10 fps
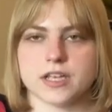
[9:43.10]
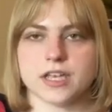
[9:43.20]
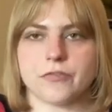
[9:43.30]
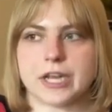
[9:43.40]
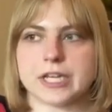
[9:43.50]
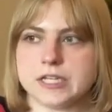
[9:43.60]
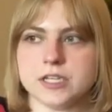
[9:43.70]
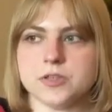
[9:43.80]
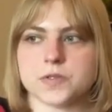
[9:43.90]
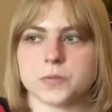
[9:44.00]
If I
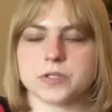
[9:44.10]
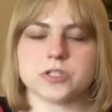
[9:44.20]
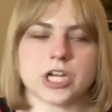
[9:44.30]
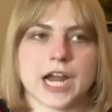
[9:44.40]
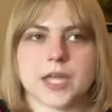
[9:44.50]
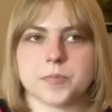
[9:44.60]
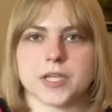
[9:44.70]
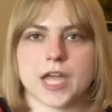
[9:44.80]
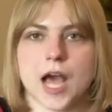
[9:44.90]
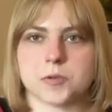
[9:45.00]
didn't use a wheelchair, I'd
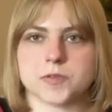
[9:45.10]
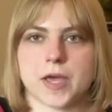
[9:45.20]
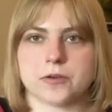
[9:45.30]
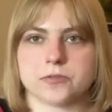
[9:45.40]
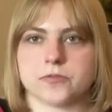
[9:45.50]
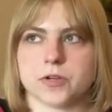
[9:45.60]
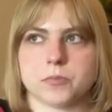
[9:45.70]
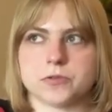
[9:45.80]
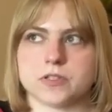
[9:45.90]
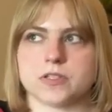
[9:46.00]
be housebound for
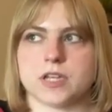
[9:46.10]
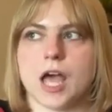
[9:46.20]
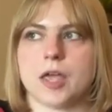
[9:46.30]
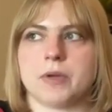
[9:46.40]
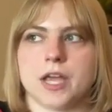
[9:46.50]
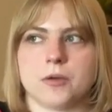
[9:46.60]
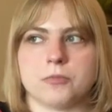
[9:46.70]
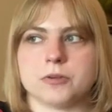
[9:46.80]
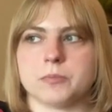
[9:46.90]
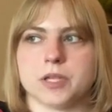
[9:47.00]
most of the time, and I
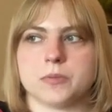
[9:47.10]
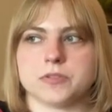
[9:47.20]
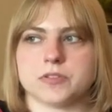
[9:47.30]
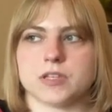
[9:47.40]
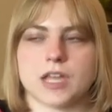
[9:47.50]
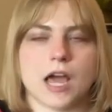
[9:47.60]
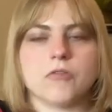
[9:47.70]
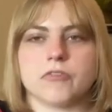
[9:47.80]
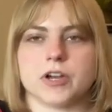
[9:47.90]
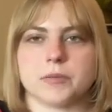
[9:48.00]
wouldn't be able to get
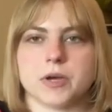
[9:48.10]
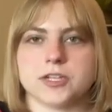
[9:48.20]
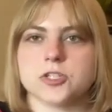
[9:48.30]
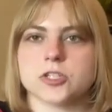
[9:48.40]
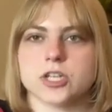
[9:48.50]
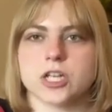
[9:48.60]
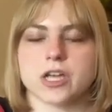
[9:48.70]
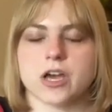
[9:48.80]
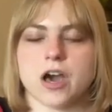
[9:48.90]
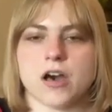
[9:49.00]
out very much
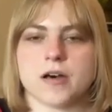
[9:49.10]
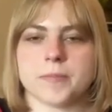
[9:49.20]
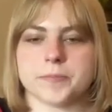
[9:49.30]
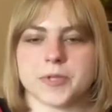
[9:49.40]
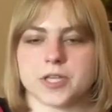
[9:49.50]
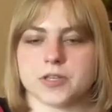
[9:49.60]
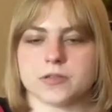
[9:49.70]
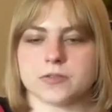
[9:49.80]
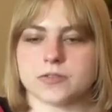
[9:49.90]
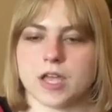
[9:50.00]
um,
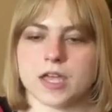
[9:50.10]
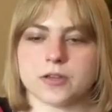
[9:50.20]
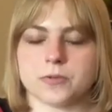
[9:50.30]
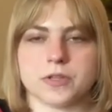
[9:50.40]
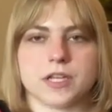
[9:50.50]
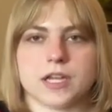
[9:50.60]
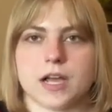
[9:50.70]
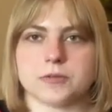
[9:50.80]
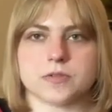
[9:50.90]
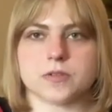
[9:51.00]
because I can only get
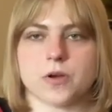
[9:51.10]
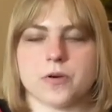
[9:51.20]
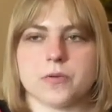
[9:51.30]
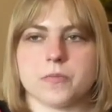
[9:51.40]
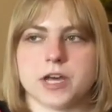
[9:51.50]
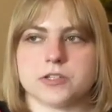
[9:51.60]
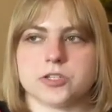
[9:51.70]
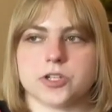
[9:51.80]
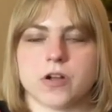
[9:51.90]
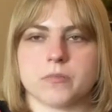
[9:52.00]
out so
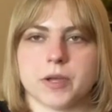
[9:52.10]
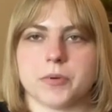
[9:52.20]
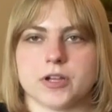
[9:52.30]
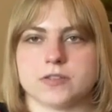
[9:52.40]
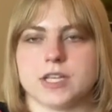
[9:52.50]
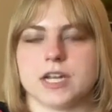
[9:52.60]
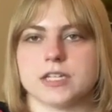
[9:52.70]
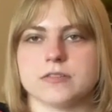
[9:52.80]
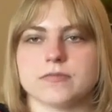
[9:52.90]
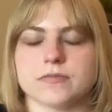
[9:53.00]
much on my
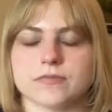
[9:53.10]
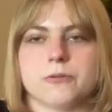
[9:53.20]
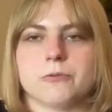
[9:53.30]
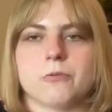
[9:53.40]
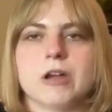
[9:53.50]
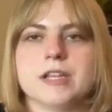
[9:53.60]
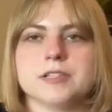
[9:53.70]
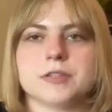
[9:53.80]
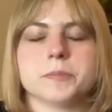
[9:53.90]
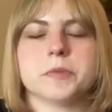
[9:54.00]
prosthetic. What
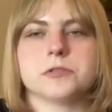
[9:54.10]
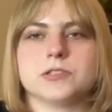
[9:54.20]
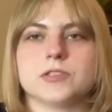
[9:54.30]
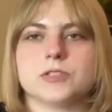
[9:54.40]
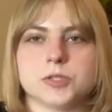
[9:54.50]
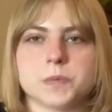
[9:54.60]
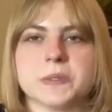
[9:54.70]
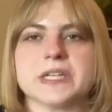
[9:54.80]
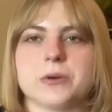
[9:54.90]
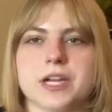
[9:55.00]
is the most
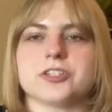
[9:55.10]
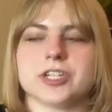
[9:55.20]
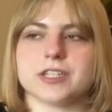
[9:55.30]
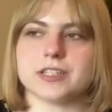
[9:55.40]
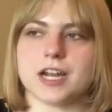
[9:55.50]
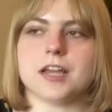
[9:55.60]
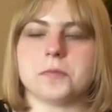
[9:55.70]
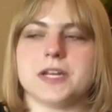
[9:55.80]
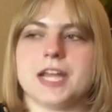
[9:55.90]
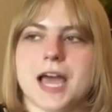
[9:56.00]
stupid question that
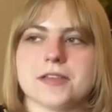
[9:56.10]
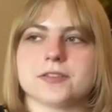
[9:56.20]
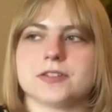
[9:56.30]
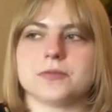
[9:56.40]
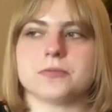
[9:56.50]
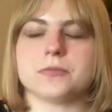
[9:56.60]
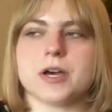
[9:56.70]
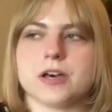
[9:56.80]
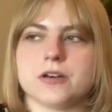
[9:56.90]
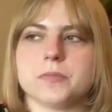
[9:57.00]
I've been asked
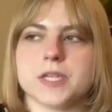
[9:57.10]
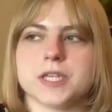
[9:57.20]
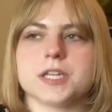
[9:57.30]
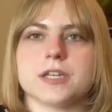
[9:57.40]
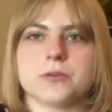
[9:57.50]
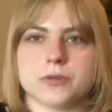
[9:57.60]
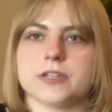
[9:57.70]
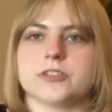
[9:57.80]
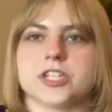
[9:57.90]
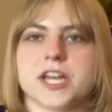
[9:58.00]
while being in a
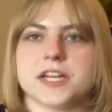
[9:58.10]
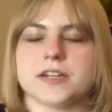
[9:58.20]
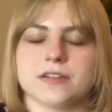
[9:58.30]
wheelchair?